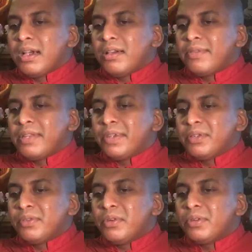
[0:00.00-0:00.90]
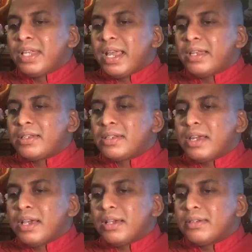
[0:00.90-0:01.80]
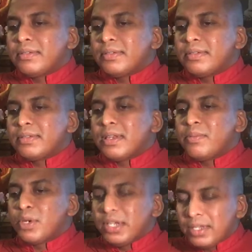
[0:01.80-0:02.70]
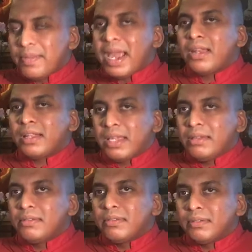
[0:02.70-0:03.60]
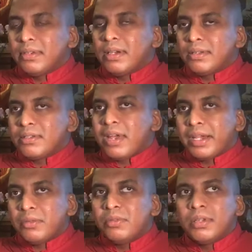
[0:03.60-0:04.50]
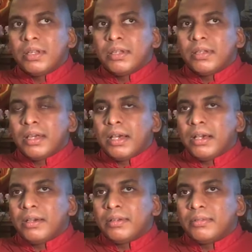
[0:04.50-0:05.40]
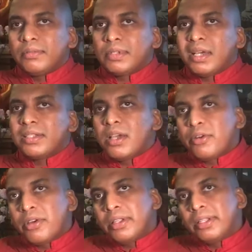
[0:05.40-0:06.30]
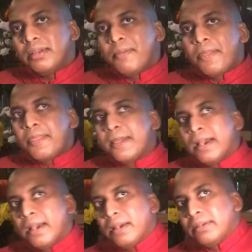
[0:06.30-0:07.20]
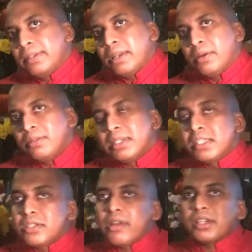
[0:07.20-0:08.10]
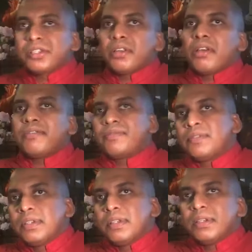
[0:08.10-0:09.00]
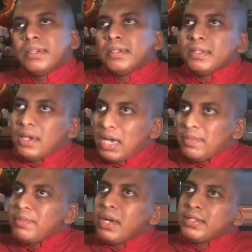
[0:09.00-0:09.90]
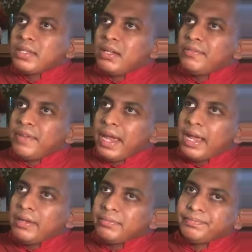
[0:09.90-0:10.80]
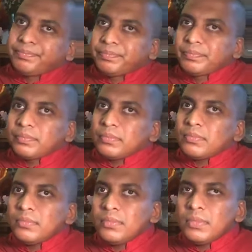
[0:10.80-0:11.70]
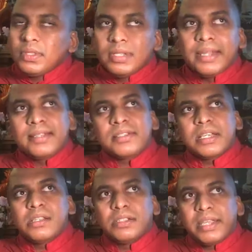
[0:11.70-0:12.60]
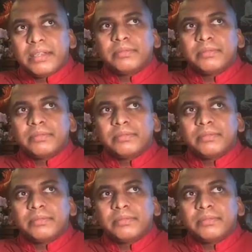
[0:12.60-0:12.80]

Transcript: whenever you know that somebody did a bad thing, try to cut down on the construction of I me myself and that external thing.